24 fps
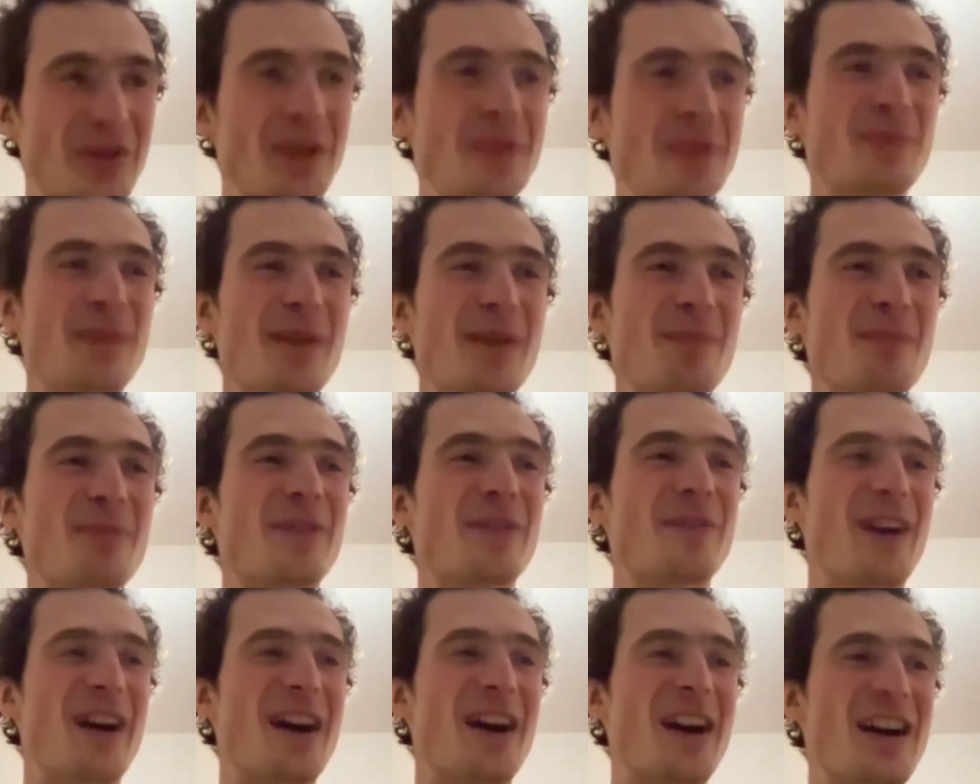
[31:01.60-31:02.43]
trip
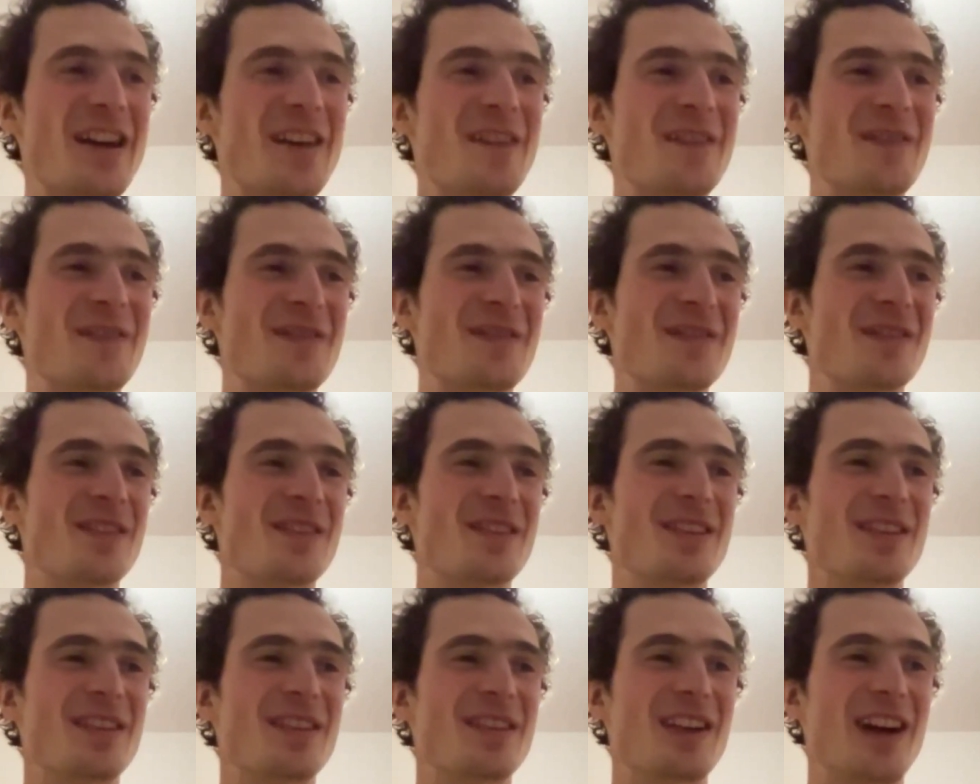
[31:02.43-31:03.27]
number 5,
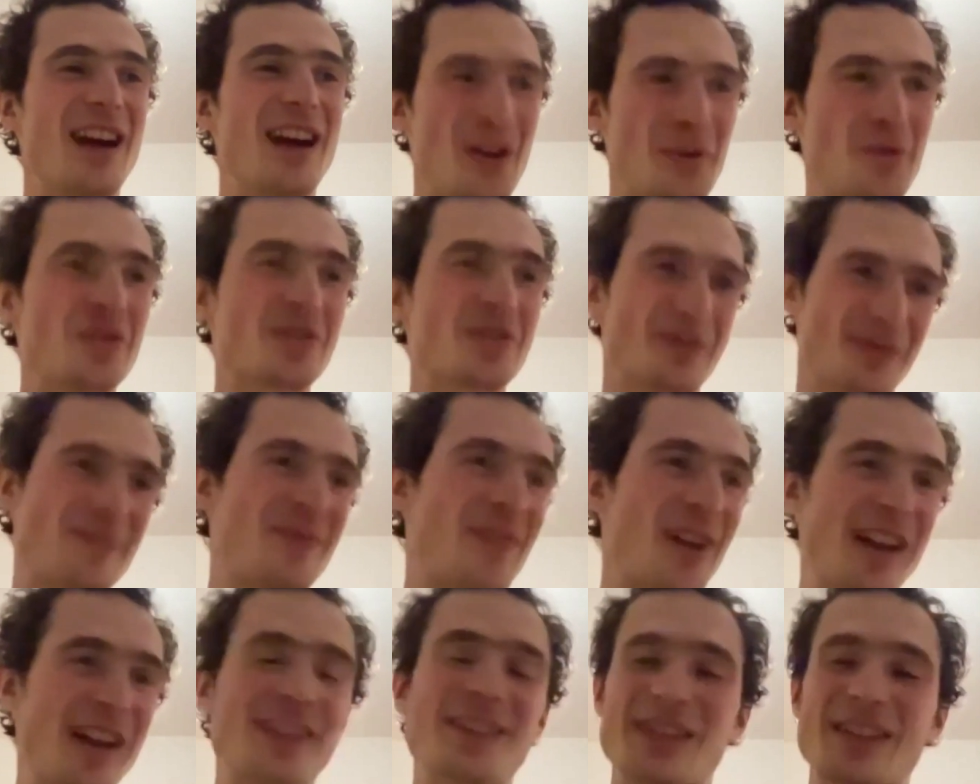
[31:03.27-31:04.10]
I was
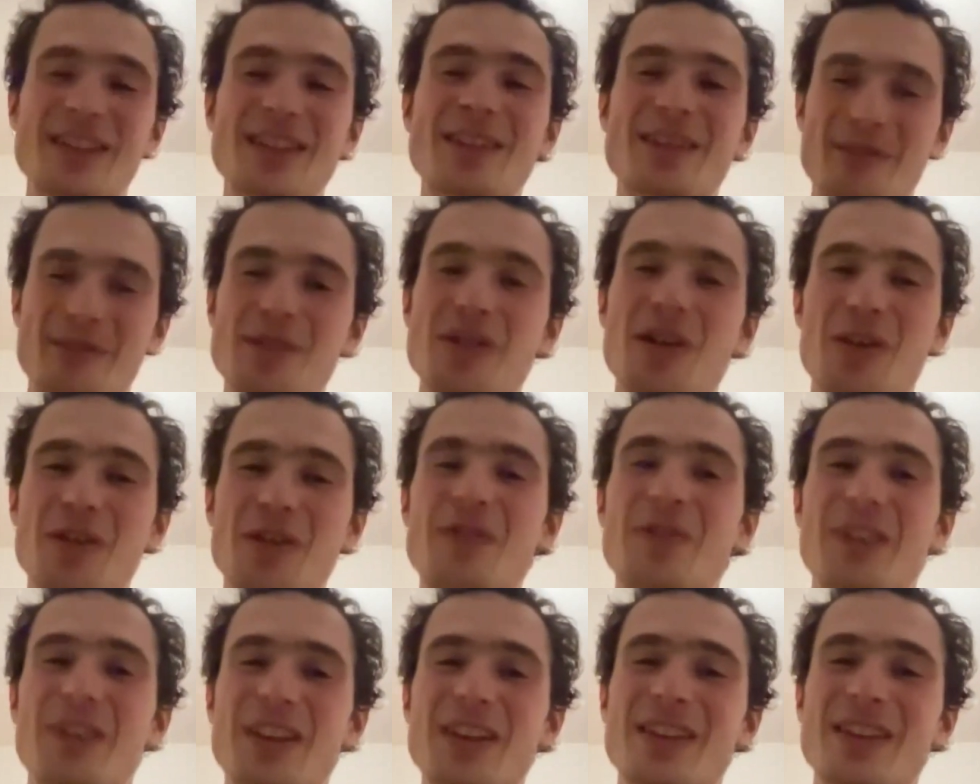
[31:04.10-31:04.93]
finally
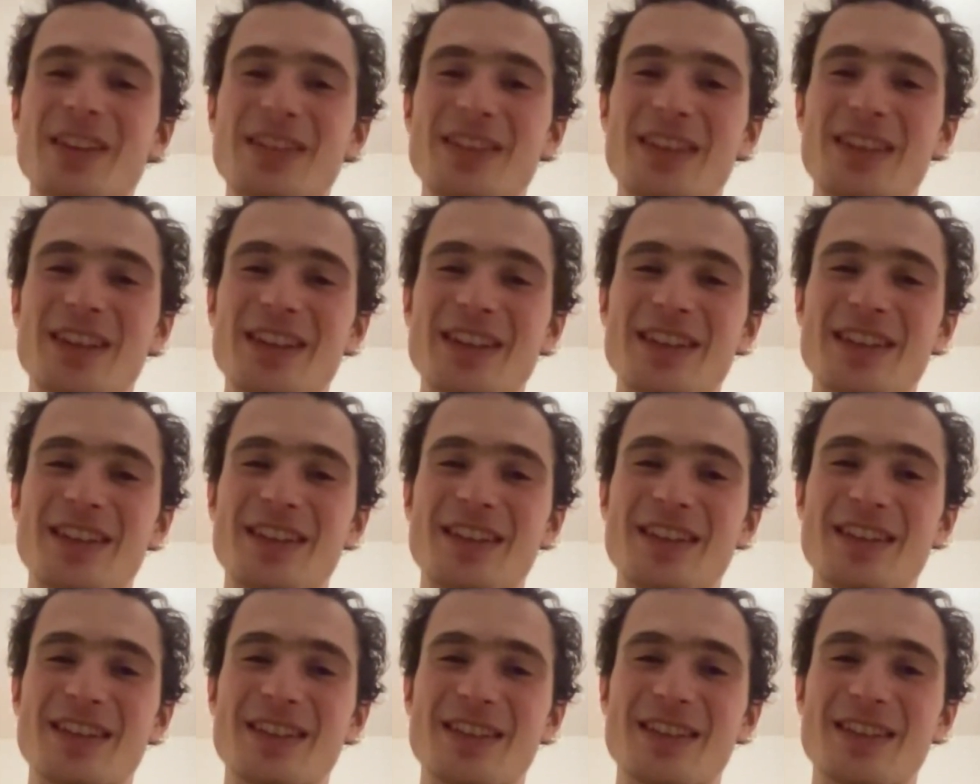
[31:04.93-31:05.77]
confident
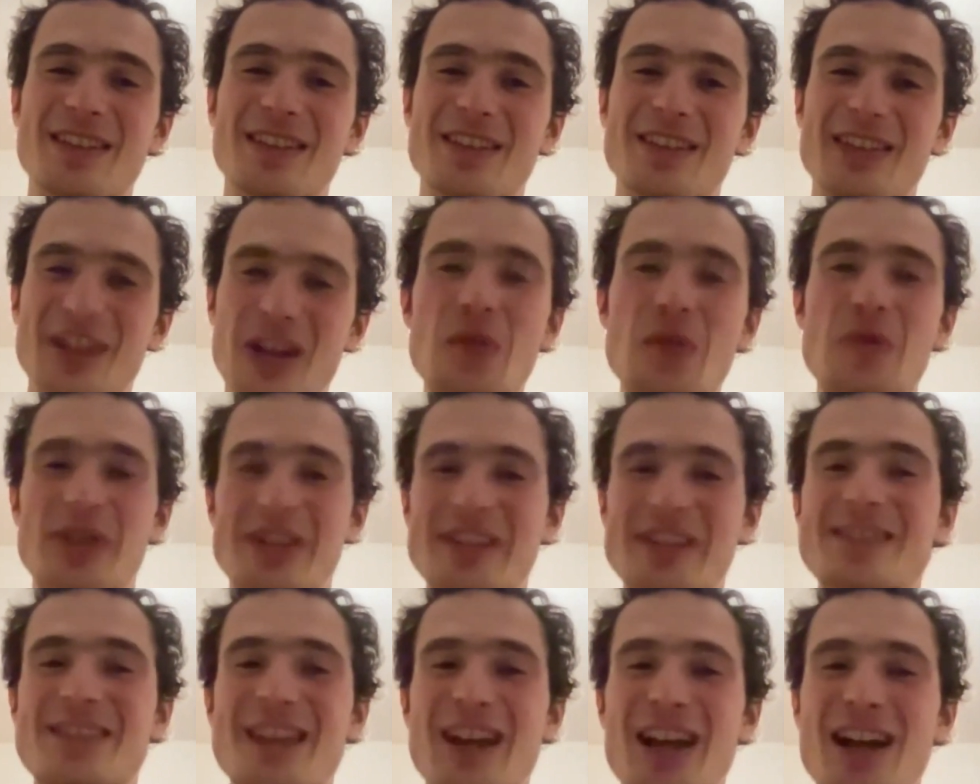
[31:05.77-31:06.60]
that, you know,
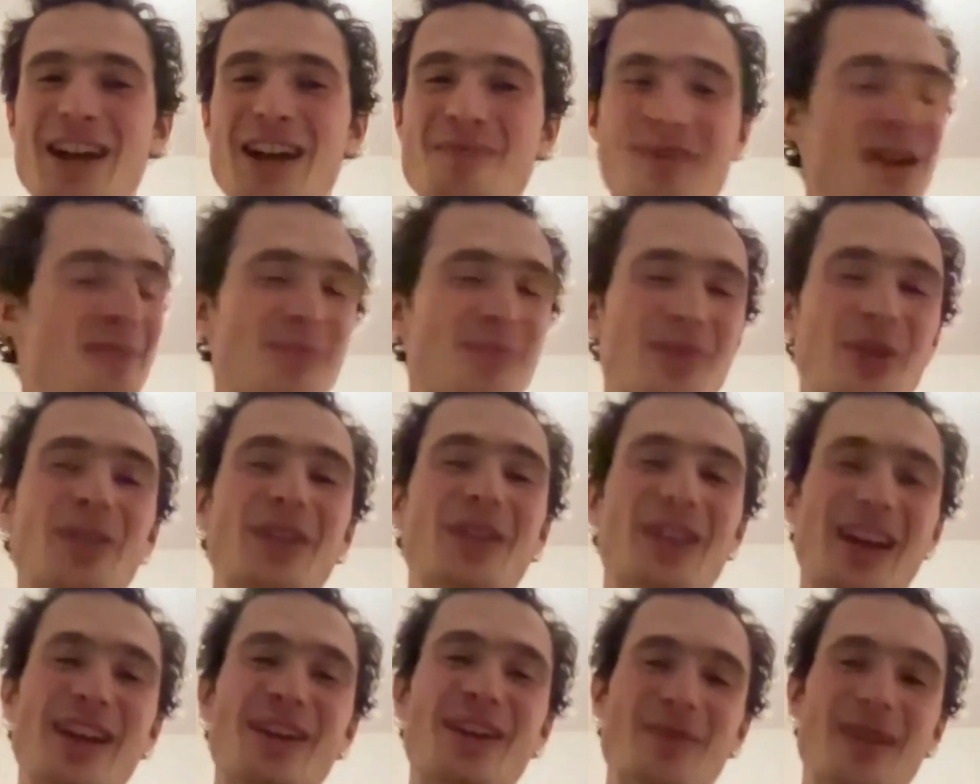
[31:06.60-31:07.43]
this time I'm
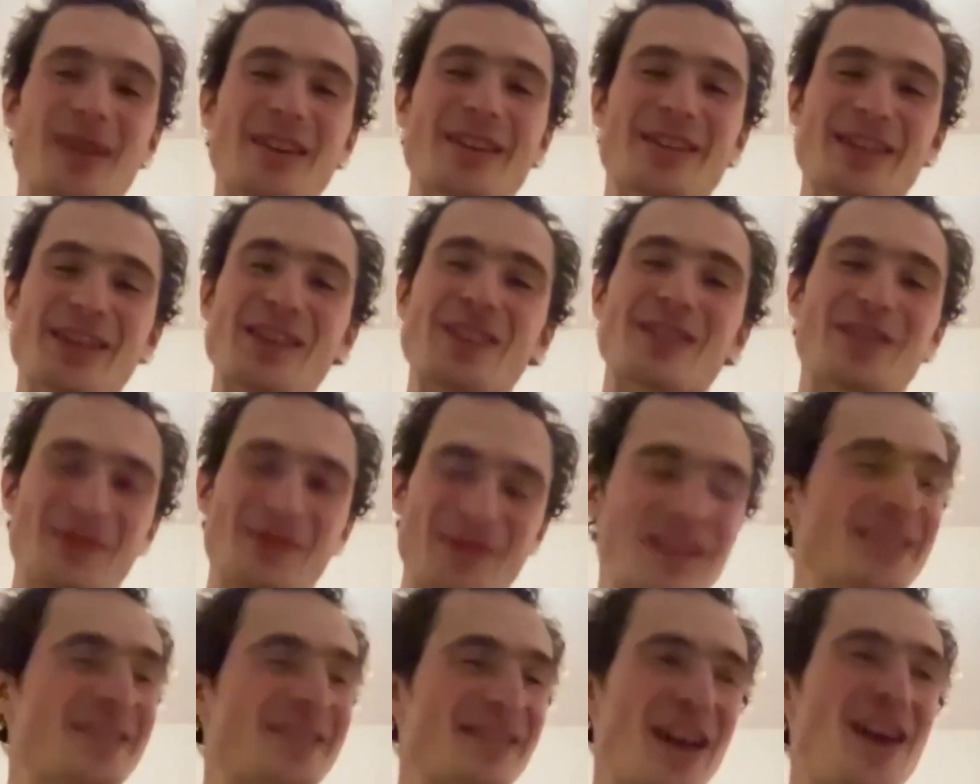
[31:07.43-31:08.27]
not lying
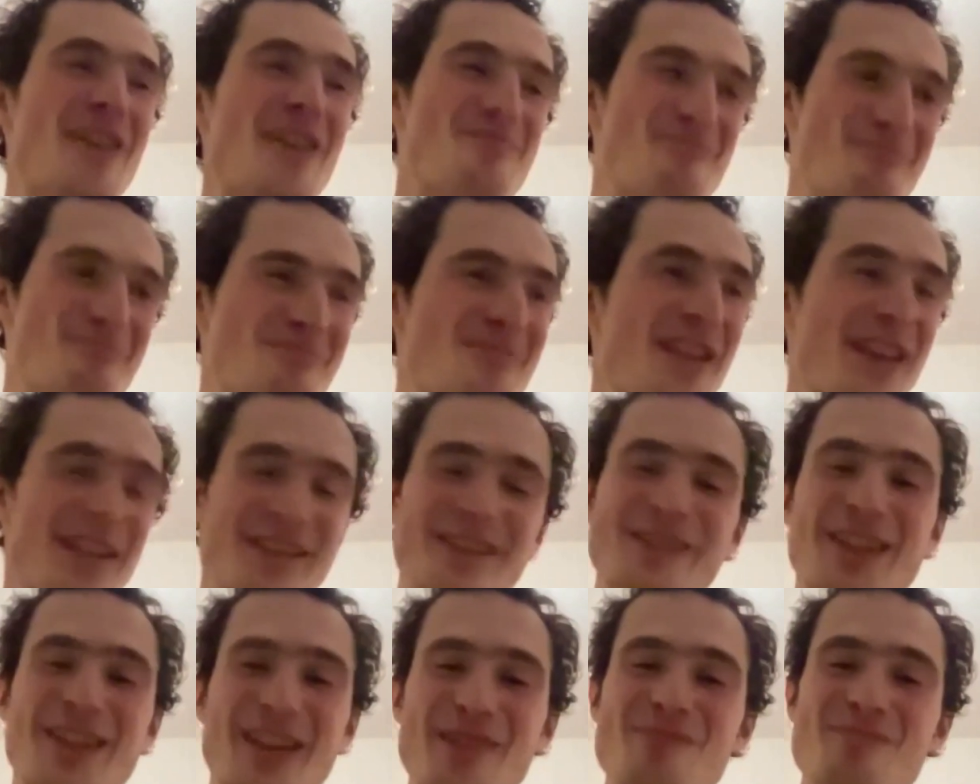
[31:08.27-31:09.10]
myself. This time,
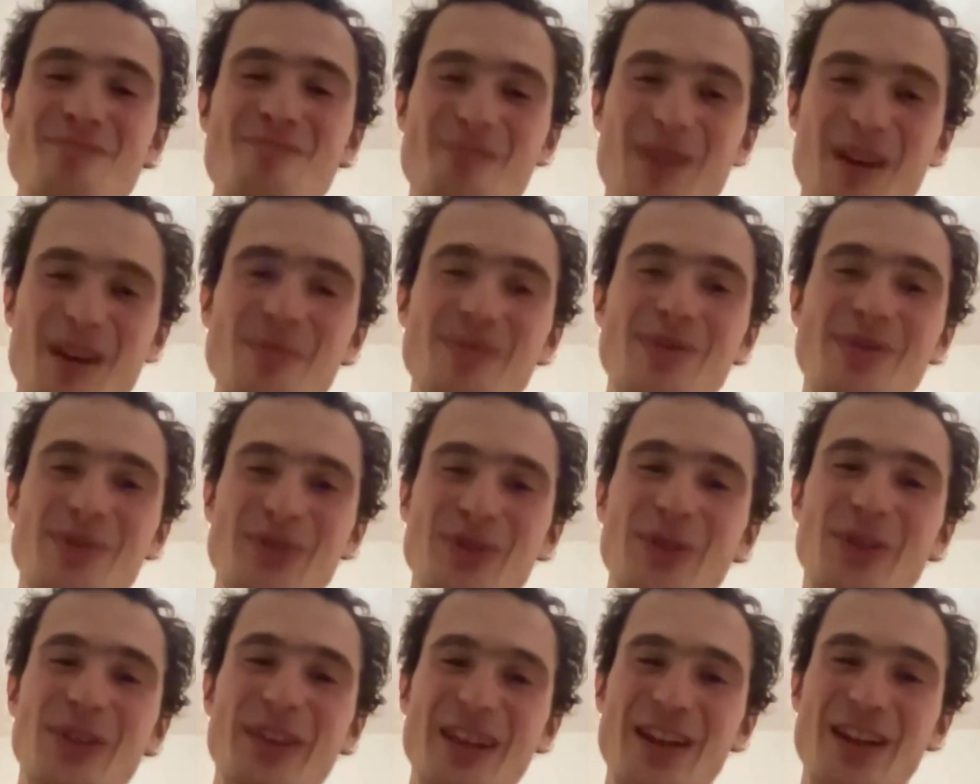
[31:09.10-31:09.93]
yes, I'm
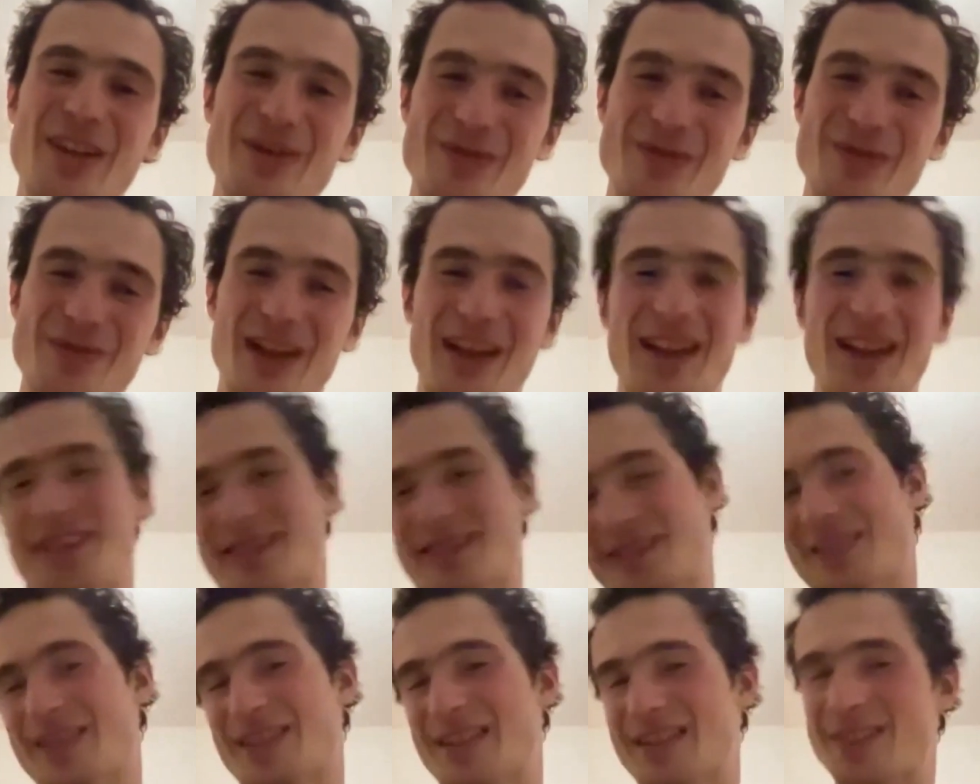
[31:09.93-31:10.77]
strong enough,
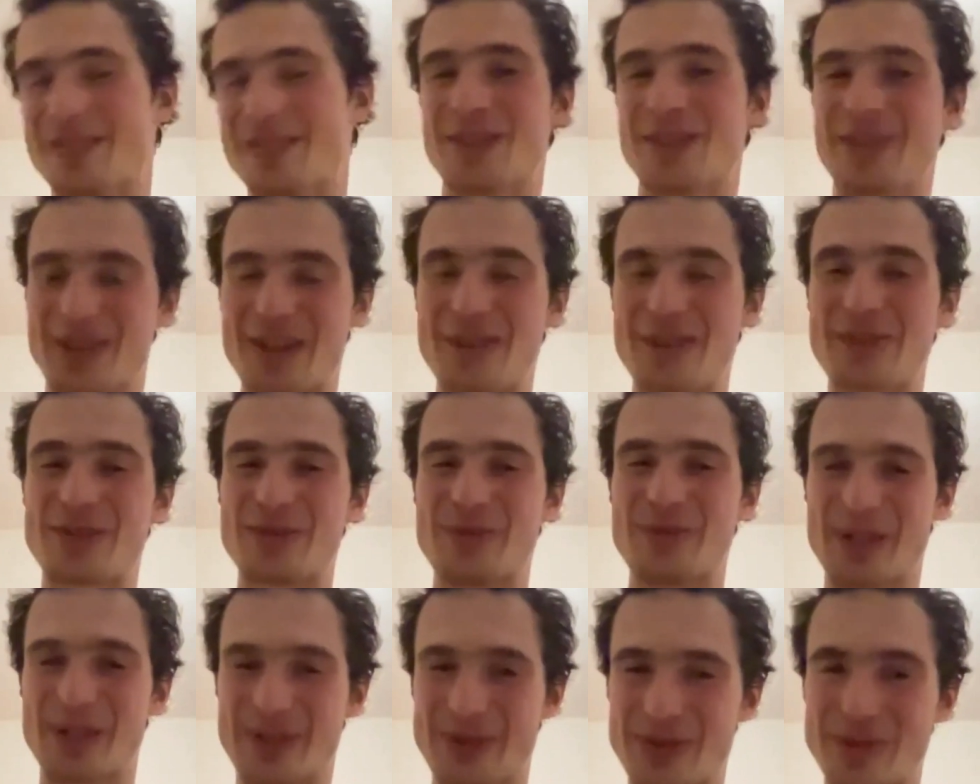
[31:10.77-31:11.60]
and it turned out
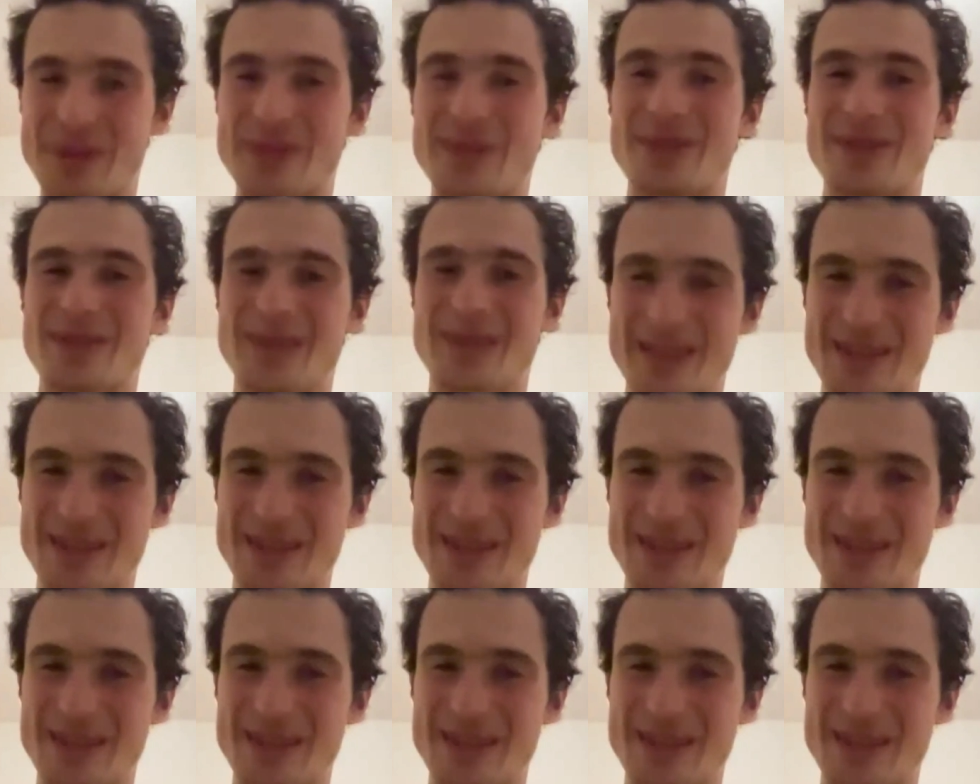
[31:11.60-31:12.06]
to be true.